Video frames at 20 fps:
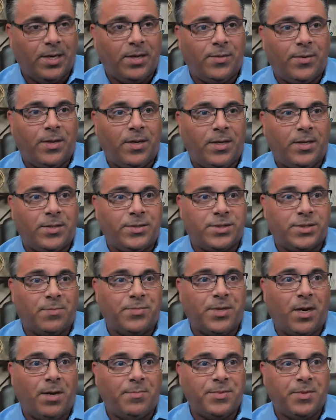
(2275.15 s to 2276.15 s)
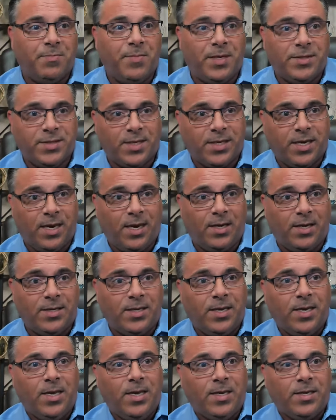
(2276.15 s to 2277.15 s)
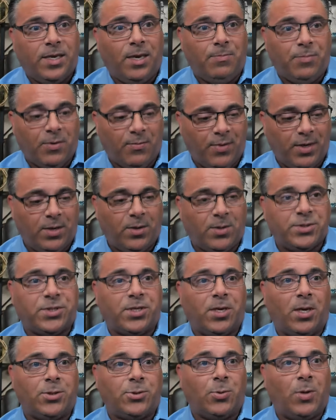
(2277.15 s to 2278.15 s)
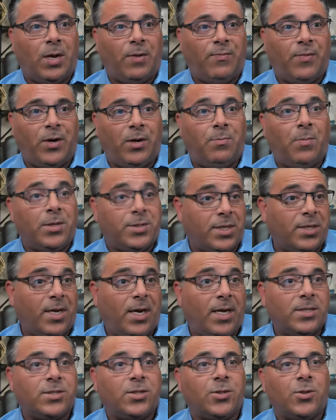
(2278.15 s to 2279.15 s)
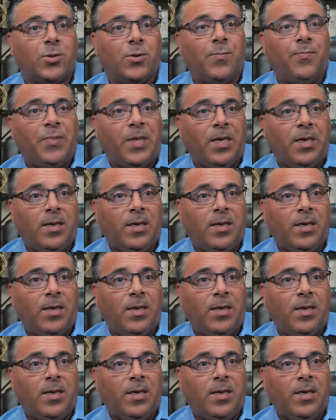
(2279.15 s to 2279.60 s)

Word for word: And then sometimes it means I can't keep the video schedule I'd very much like to.